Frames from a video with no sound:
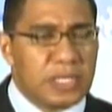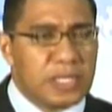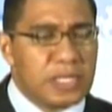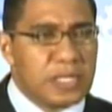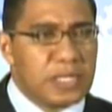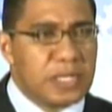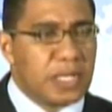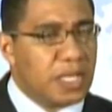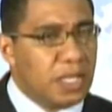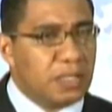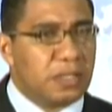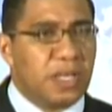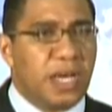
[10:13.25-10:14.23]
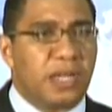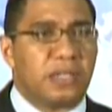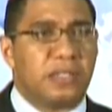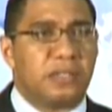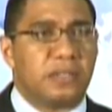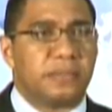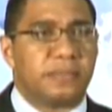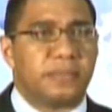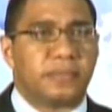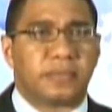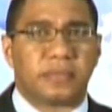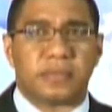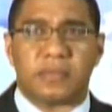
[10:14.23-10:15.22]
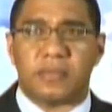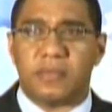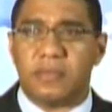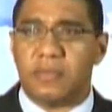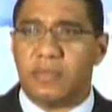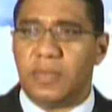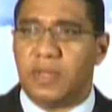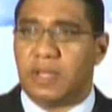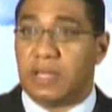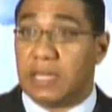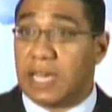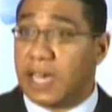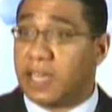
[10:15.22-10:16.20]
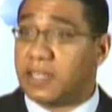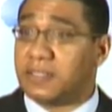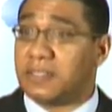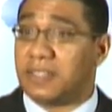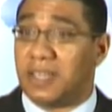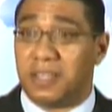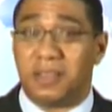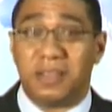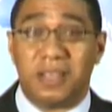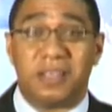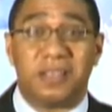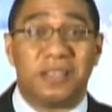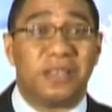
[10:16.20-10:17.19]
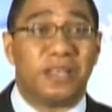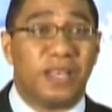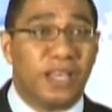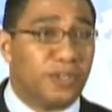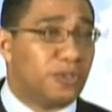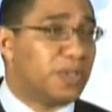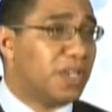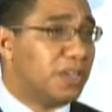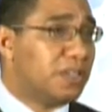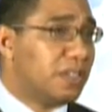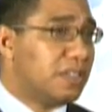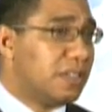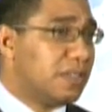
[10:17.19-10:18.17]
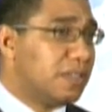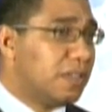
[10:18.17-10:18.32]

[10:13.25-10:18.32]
The key to that lies in the education system.